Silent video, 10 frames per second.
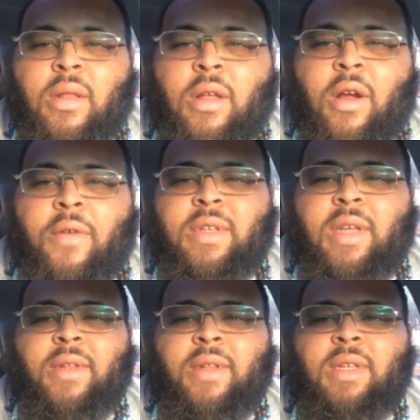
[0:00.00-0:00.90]
The earth is
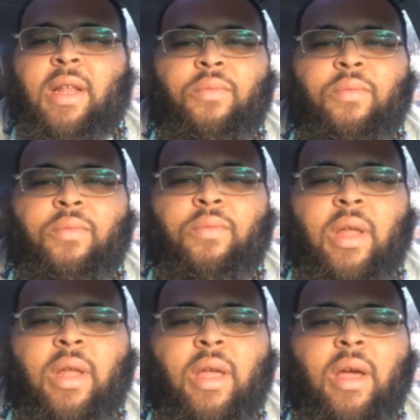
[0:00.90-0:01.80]
given into the hand of the
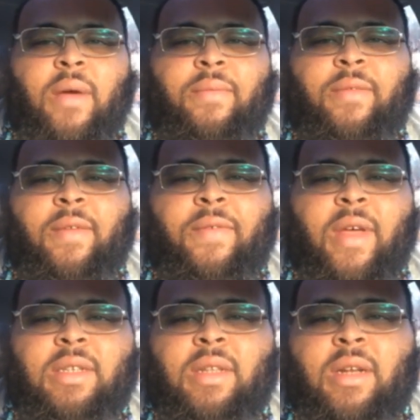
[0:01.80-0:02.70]
wicked. He covered the
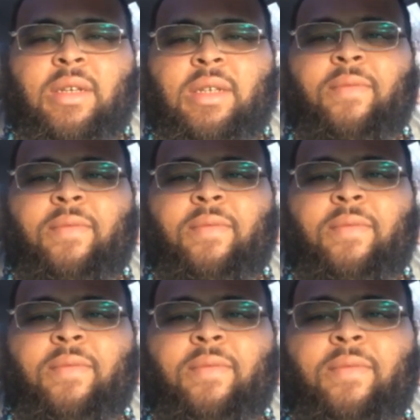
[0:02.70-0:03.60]
faces of the judges
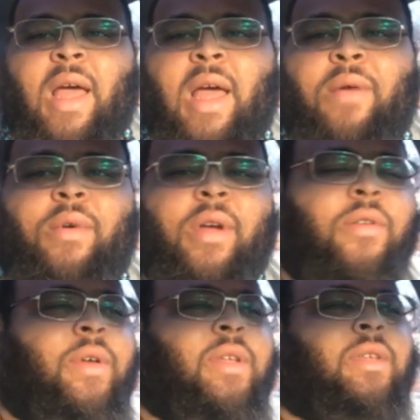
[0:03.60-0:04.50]
thereof. If not, wherein
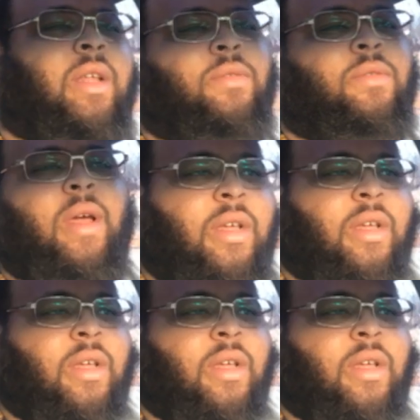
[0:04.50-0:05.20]
who is he? That's right.